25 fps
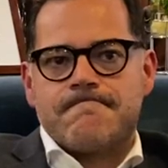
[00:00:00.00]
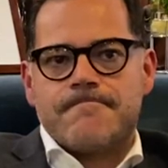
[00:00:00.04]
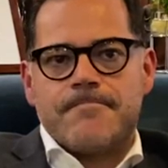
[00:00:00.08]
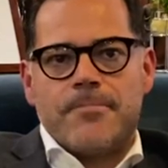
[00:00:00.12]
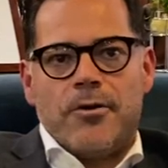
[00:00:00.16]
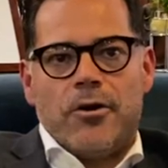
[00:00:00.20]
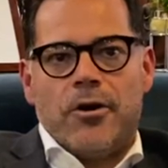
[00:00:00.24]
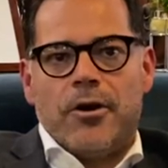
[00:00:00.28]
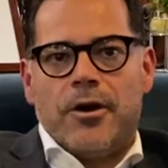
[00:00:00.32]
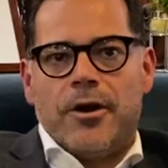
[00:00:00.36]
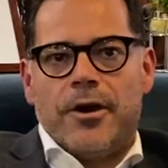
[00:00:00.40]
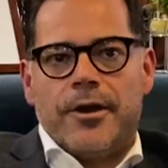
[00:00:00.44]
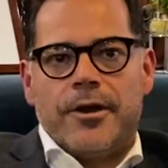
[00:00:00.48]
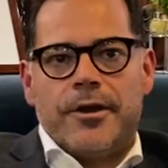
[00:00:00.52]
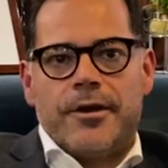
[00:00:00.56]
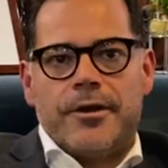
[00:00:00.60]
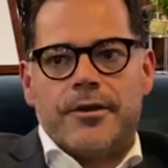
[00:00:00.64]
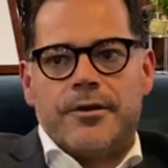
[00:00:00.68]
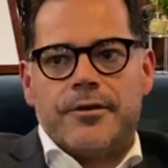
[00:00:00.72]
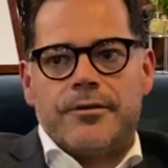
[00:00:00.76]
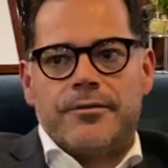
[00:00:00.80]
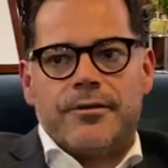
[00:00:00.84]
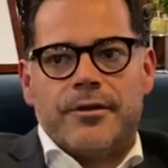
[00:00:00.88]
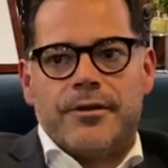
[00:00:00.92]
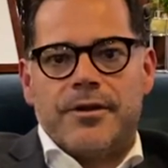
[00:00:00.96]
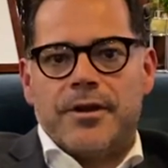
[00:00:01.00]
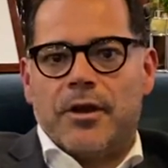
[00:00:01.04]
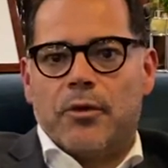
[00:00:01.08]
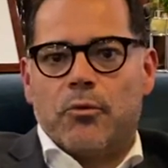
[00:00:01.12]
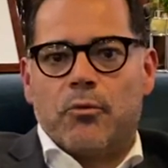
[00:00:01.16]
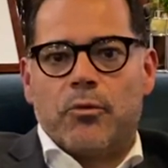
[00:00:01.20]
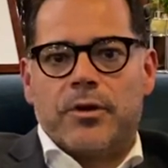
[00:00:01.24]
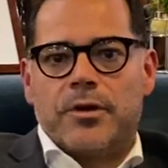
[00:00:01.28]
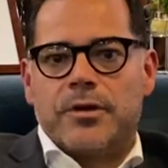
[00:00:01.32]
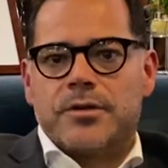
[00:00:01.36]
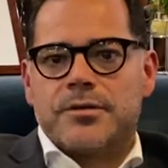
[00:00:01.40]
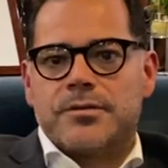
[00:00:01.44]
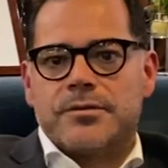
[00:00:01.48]
The
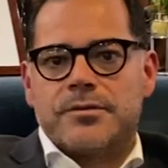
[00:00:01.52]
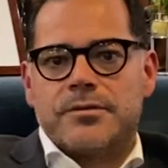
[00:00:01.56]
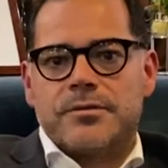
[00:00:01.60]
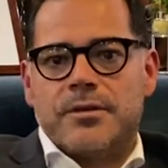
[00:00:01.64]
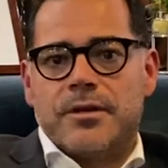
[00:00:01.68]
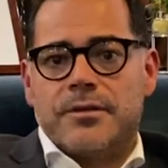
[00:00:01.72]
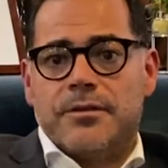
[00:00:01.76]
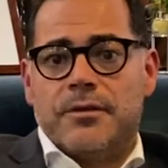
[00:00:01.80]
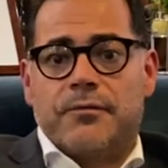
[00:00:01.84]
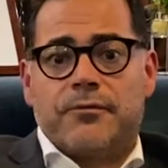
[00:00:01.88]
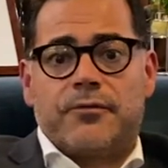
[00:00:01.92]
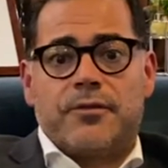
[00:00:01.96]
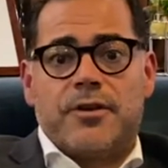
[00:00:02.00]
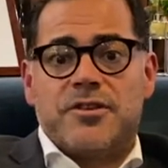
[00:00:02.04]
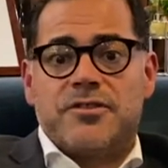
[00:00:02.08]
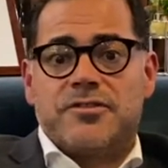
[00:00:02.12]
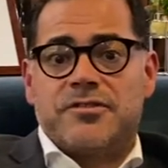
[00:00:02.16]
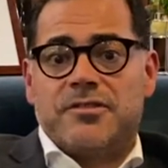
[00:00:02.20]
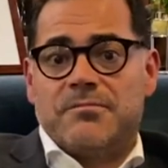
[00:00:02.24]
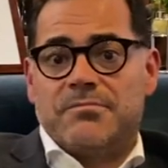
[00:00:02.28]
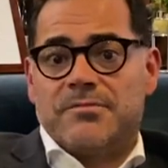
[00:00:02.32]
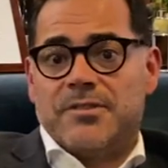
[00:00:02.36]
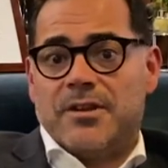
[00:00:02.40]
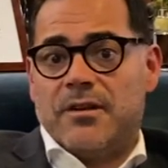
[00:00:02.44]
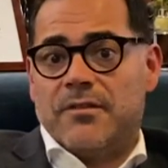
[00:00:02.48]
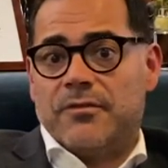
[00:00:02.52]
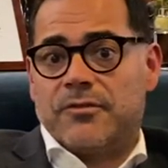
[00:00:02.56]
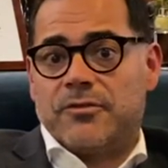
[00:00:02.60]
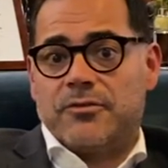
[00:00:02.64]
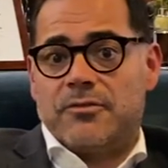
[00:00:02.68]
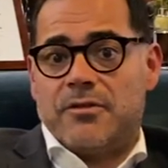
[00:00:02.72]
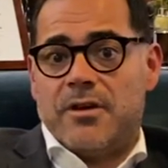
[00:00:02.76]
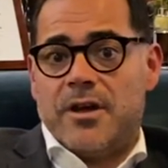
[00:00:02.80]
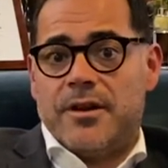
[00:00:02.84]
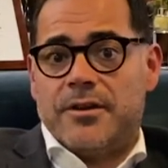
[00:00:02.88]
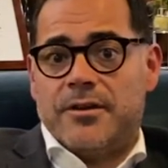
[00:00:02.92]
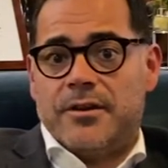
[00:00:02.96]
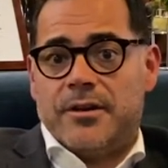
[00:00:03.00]
networks and the friendships that I've
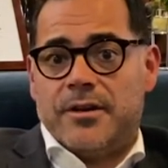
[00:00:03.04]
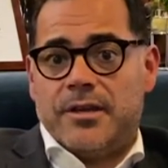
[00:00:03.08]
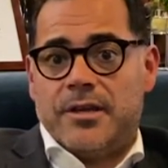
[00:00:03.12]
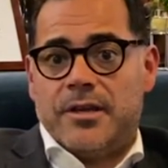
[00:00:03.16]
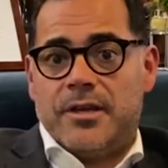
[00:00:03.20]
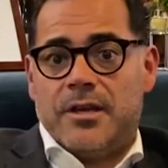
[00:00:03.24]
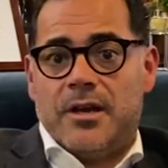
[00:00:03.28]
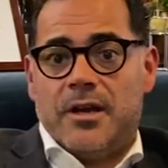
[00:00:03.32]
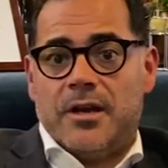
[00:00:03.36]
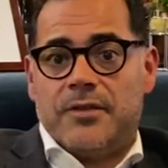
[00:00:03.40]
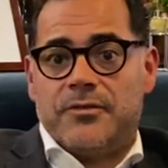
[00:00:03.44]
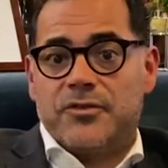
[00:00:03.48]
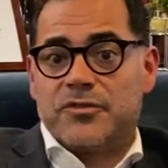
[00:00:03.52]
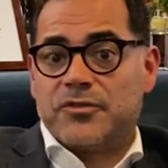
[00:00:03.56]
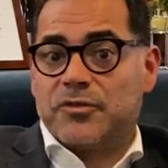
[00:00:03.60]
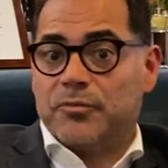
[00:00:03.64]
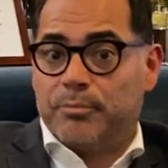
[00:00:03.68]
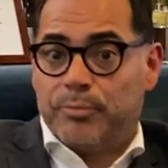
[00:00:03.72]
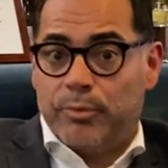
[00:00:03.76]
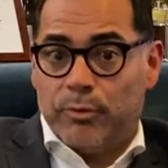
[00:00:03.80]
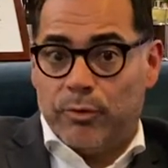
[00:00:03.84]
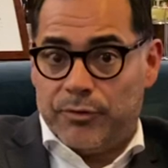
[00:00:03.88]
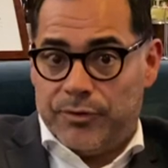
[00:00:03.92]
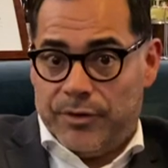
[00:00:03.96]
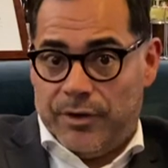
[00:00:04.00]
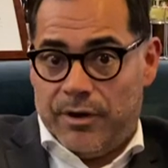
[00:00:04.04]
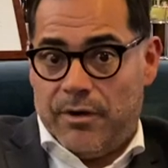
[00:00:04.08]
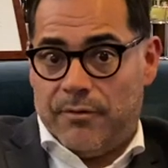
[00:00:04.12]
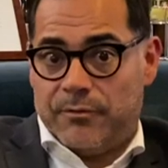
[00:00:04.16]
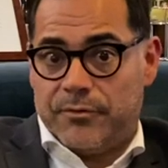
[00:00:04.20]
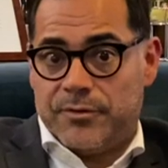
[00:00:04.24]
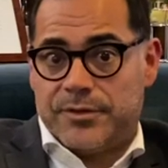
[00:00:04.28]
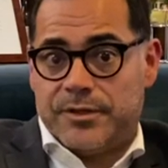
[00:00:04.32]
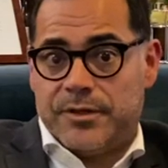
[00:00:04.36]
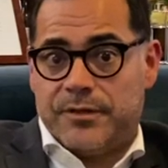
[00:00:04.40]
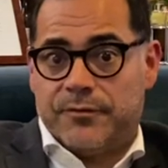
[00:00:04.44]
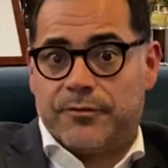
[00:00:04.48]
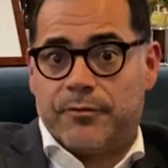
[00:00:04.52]
created here, the support that I've
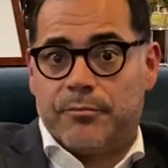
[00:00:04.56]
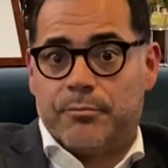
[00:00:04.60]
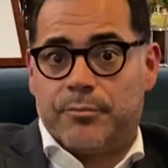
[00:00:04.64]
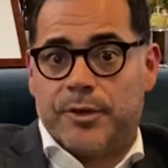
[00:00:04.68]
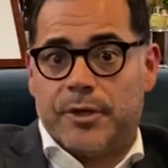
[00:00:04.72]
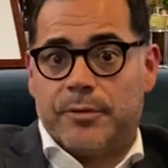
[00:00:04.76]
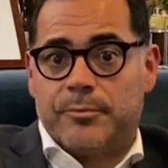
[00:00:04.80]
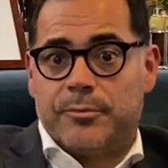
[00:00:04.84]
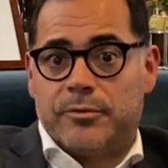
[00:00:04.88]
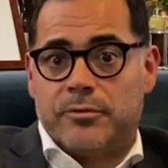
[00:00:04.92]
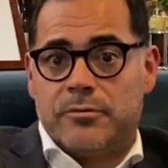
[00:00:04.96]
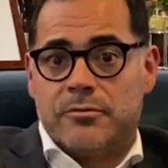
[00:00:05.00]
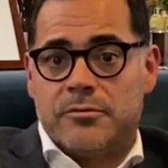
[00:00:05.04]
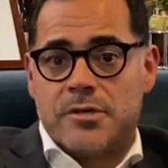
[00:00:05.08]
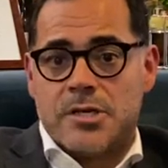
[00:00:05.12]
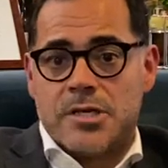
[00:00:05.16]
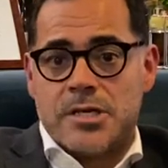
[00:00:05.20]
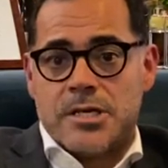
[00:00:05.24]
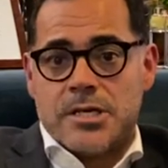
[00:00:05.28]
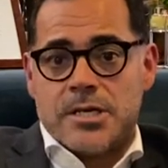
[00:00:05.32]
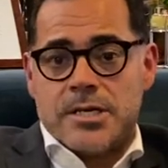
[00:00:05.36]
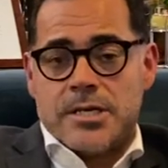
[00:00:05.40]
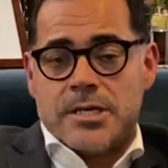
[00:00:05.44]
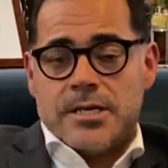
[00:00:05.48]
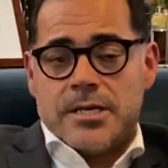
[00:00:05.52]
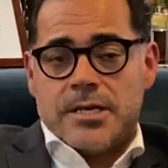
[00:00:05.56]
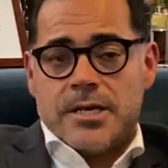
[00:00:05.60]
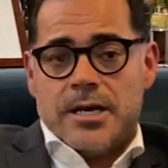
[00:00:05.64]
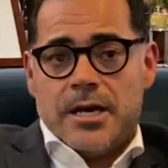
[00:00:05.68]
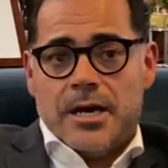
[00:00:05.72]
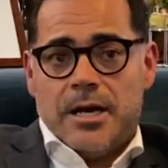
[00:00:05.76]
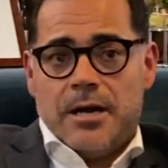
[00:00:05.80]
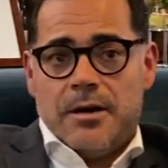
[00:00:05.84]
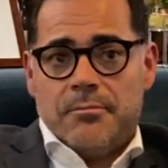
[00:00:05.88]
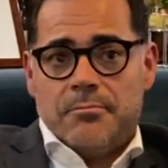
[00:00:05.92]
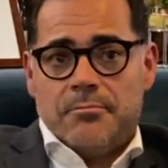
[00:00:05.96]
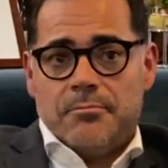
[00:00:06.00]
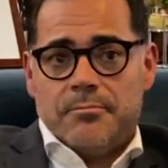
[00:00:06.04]
received from people, I